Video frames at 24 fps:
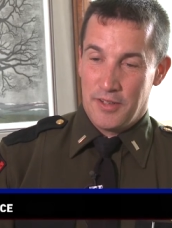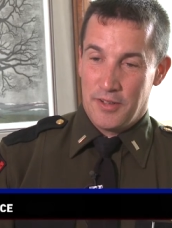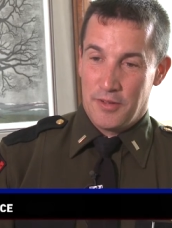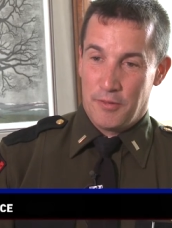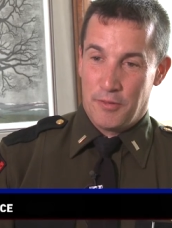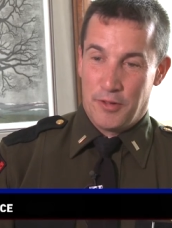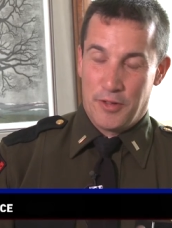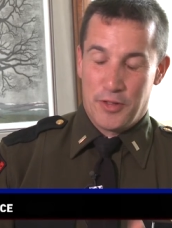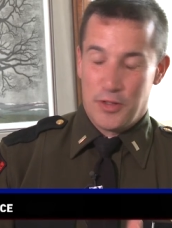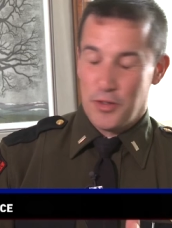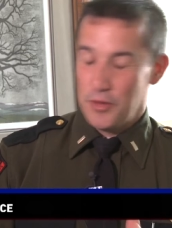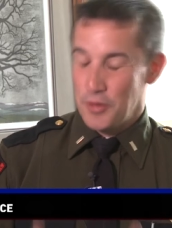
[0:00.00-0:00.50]

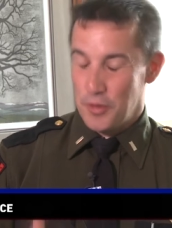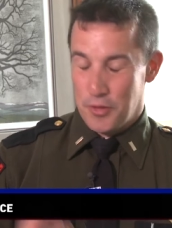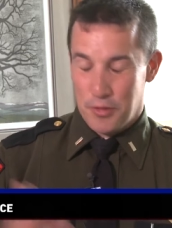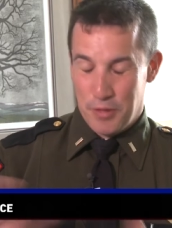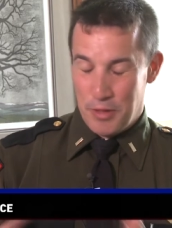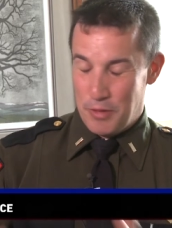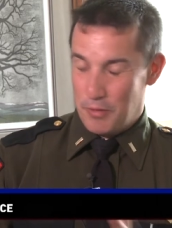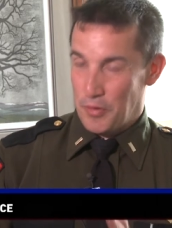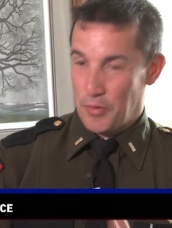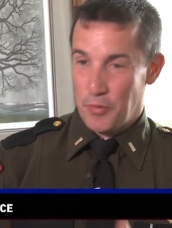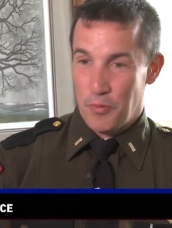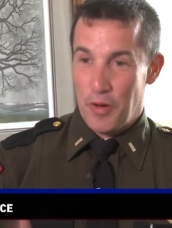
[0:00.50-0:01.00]
whether you agree
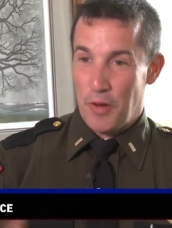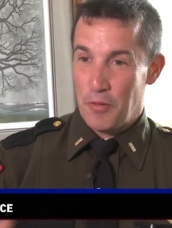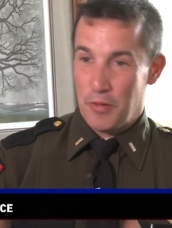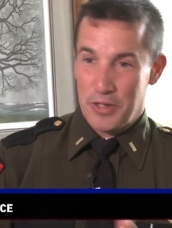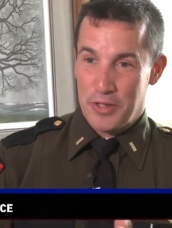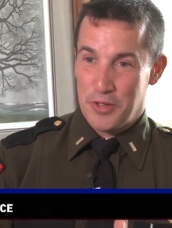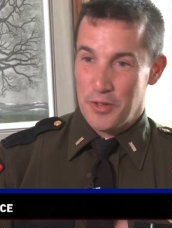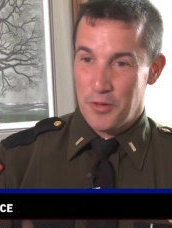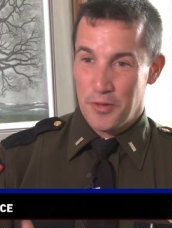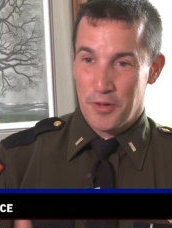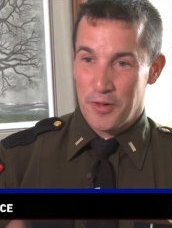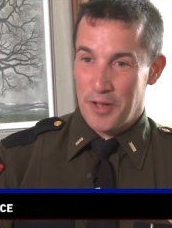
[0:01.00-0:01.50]
with what we
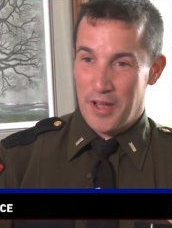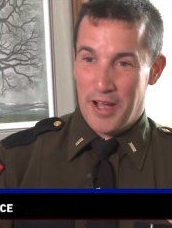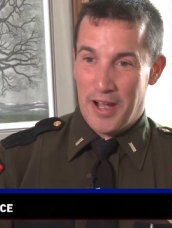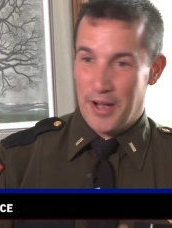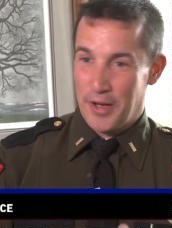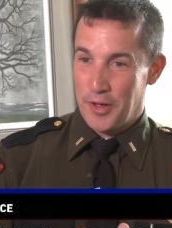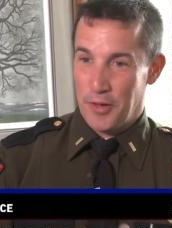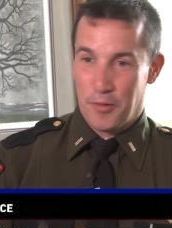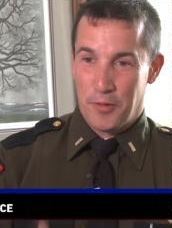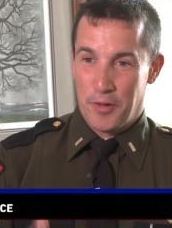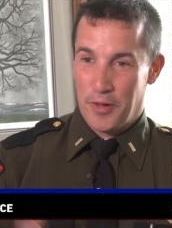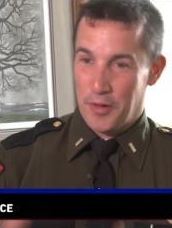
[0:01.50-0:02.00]
do or not,
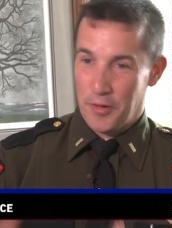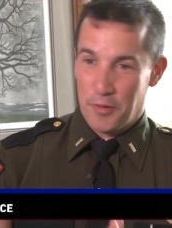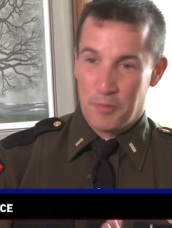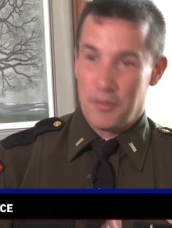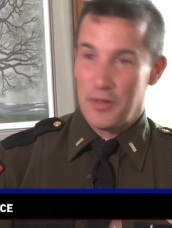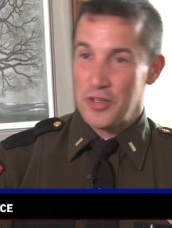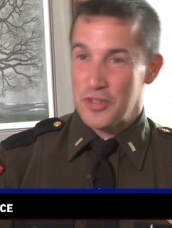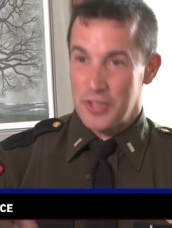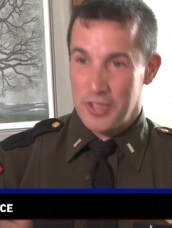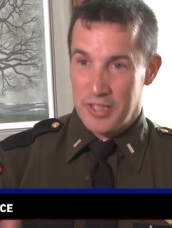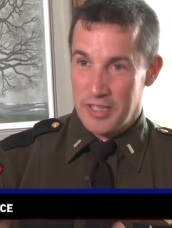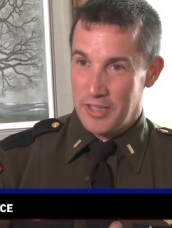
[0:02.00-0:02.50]
or whether a
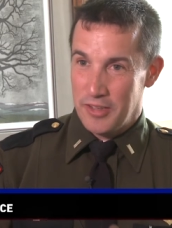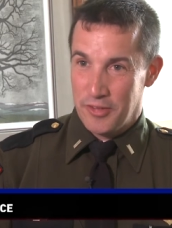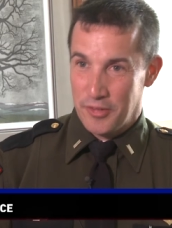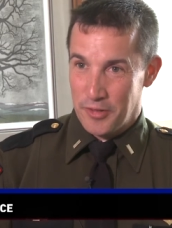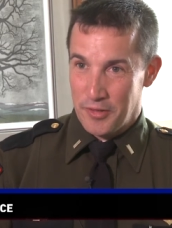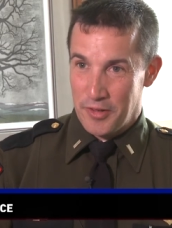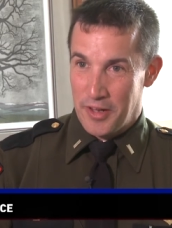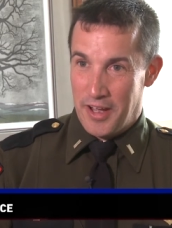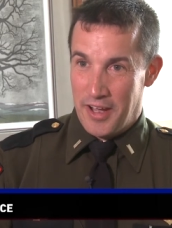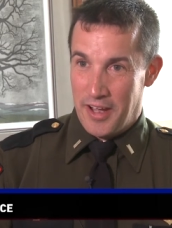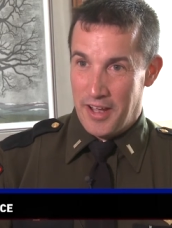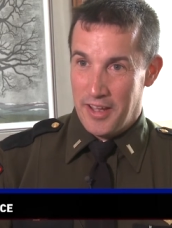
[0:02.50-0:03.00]
mission is or
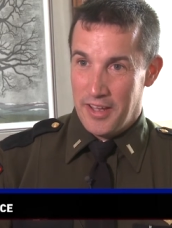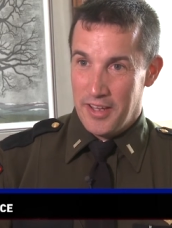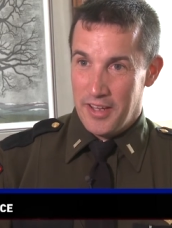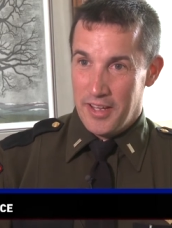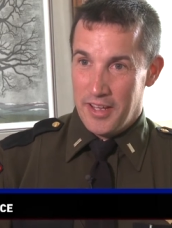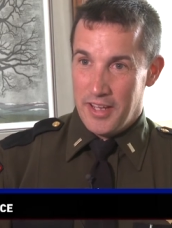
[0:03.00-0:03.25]
not,